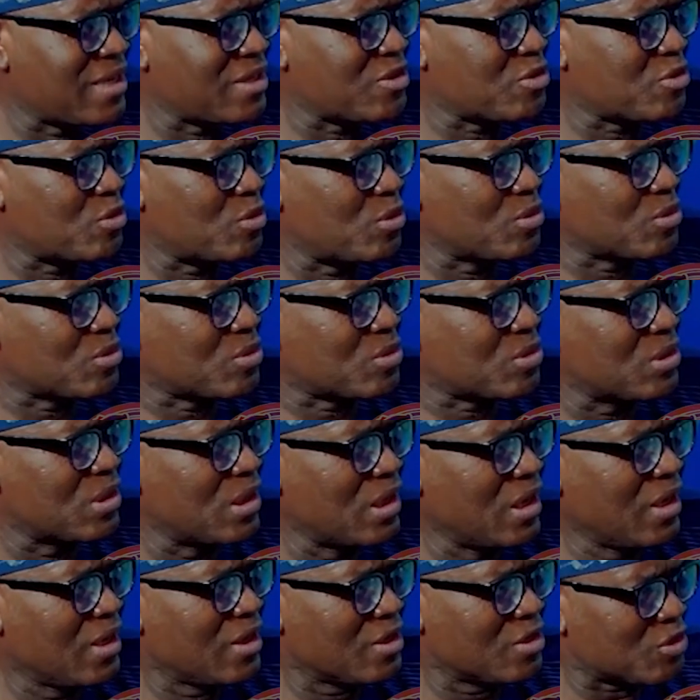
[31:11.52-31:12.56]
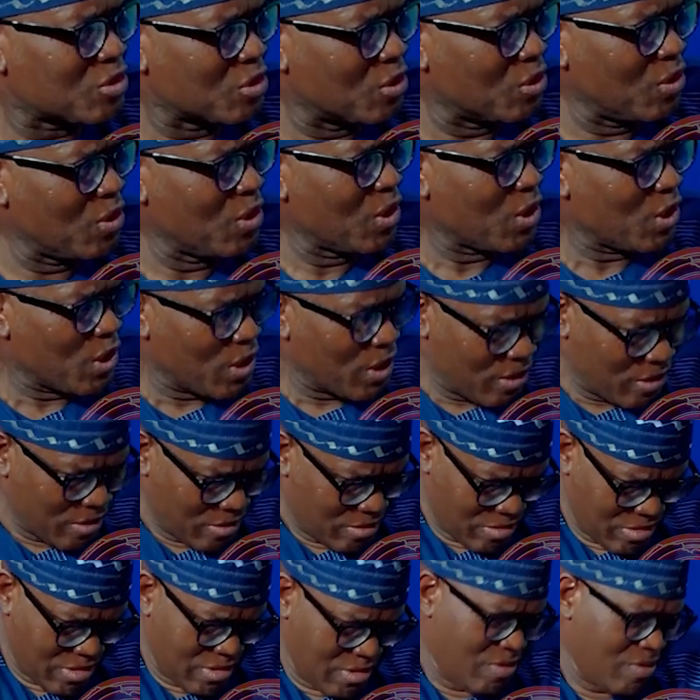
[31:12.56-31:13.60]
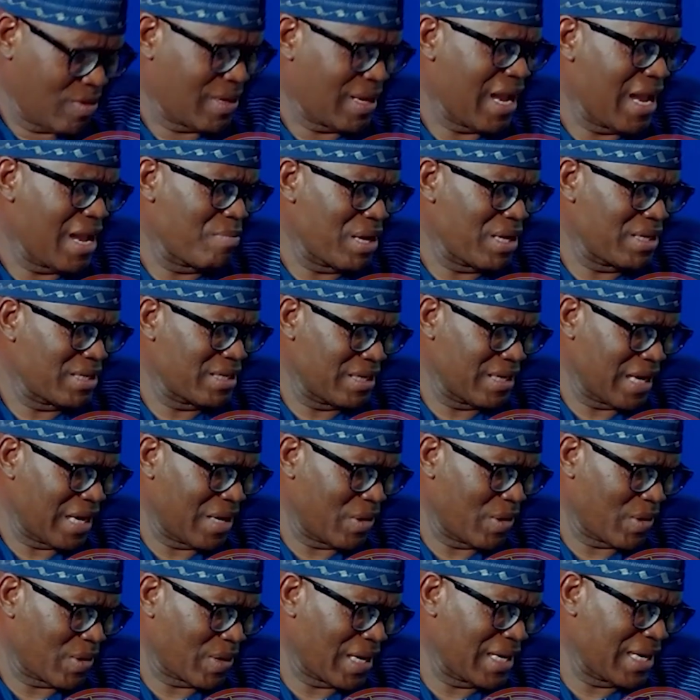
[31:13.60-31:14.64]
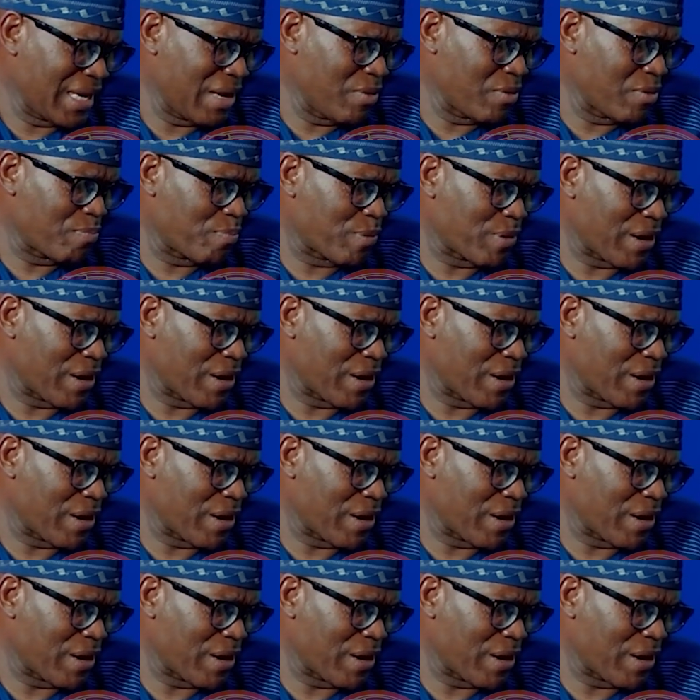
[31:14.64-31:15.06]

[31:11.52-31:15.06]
roads. So you can imagine an Okada would.